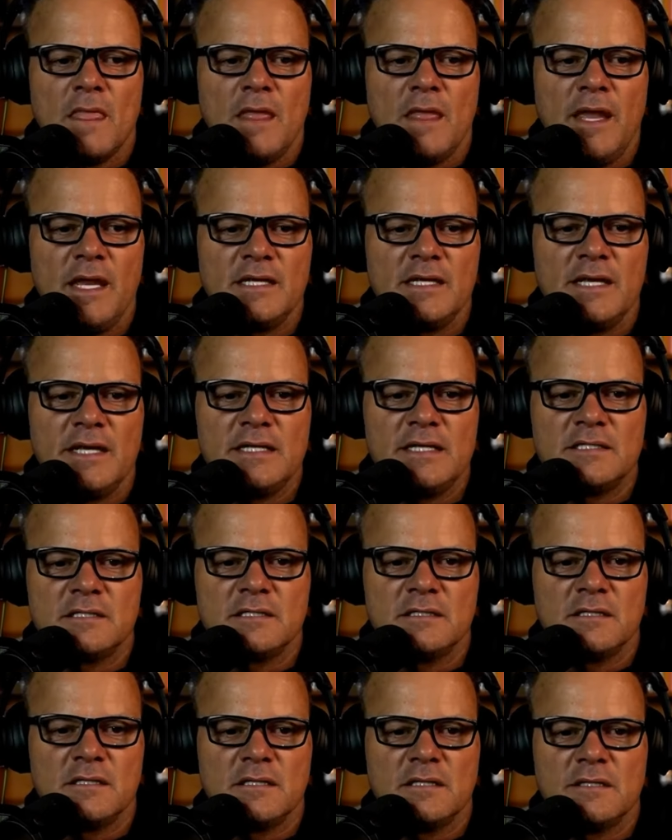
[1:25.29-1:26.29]
And it's,
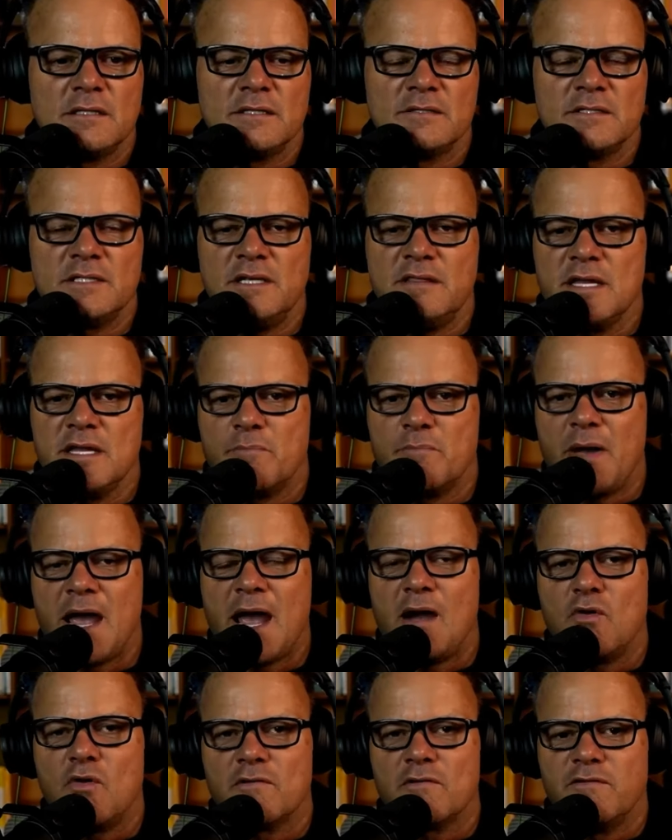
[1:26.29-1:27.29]
there's nothing
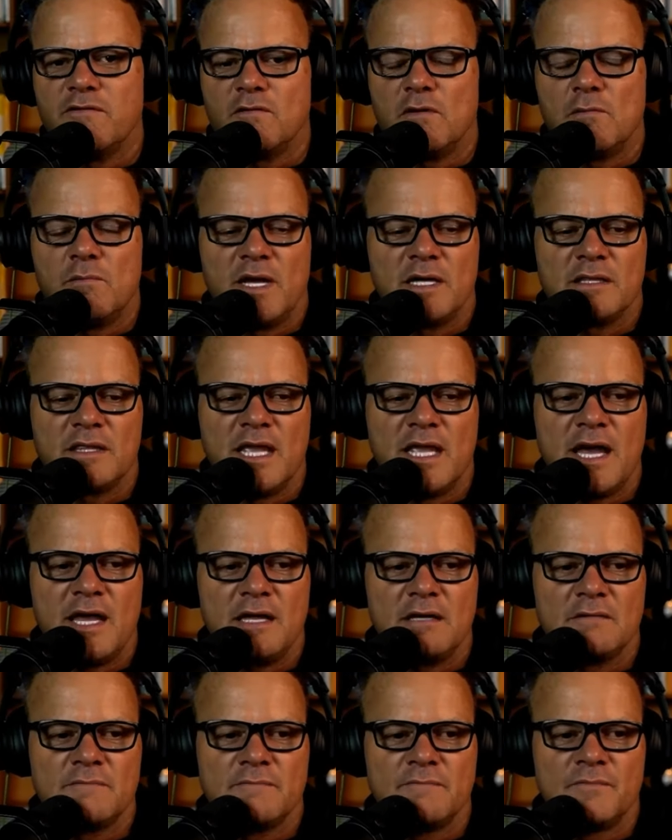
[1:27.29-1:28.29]
powerful about that.
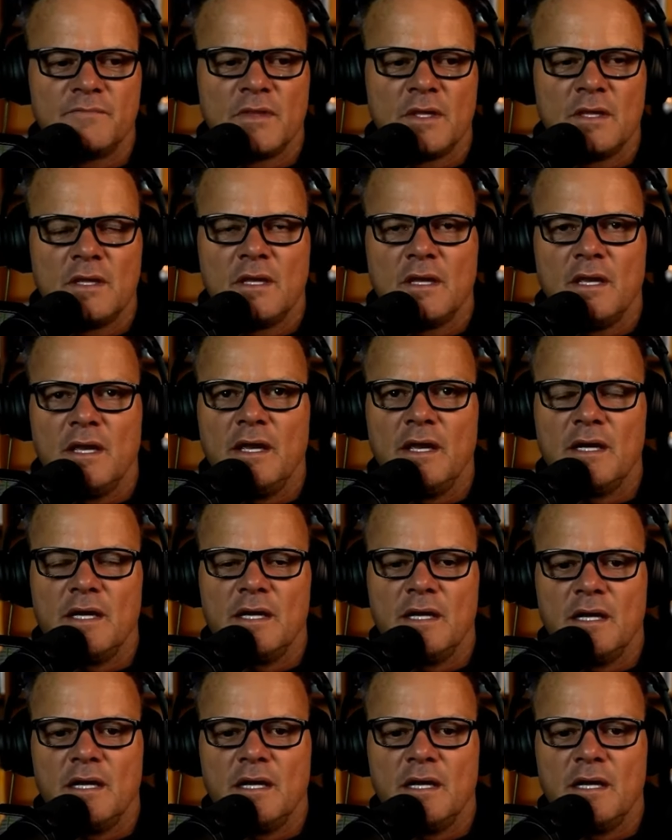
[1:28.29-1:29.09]
And I,